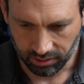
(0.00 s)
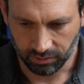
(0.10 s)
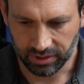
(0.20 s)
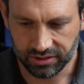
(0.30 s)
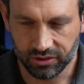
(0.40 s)

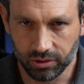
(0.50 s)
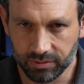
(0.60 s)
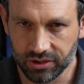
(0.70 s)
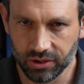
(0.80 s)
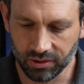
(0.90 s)
When it's zoomed
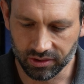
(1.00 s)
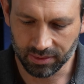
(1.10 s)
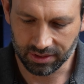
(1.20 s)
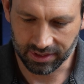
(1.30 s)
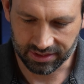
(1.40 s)
to
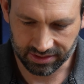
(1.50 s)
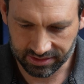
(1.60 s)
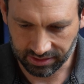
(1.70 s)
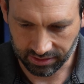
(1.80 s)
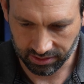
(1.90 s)
200mm,
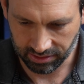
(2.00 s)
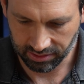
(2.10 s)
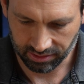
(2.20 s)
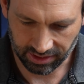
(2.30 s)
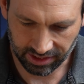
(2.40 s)
the
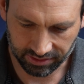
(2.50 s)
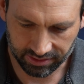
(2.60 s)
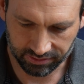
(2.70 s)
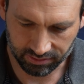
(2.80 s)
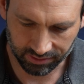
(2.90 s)
length
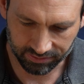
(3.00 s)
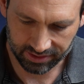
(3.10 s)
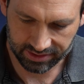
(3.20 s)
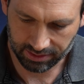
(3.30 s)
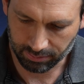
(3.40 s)
is roughly
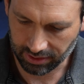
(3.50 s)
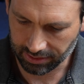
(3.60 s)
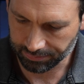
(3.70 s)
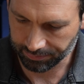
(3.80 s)
similar.